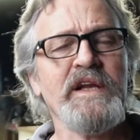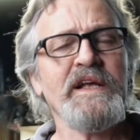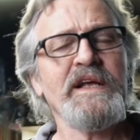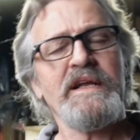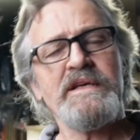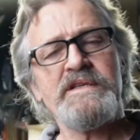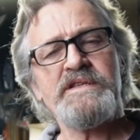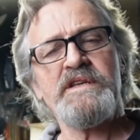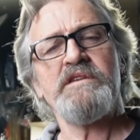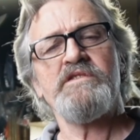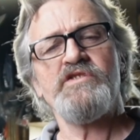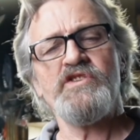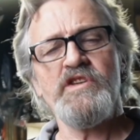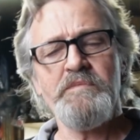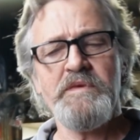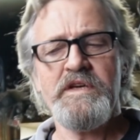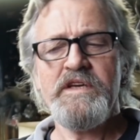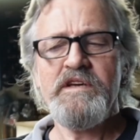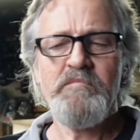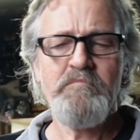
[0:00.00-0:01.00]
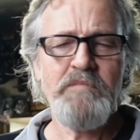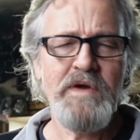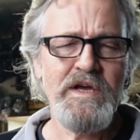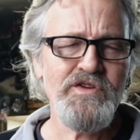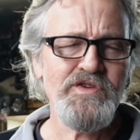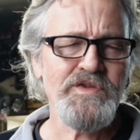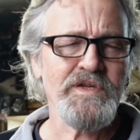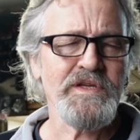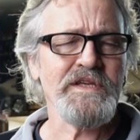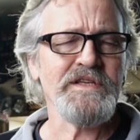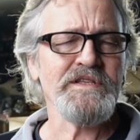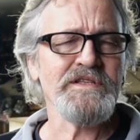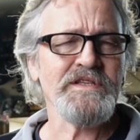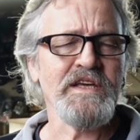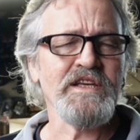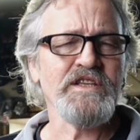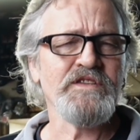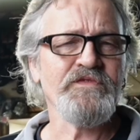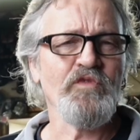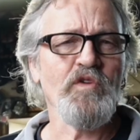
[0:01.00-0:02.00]
and I said, Jimmy, here, measure these
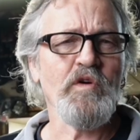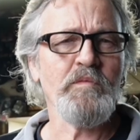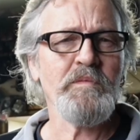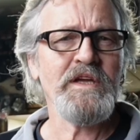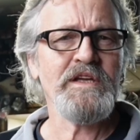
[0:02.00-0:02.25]
things for me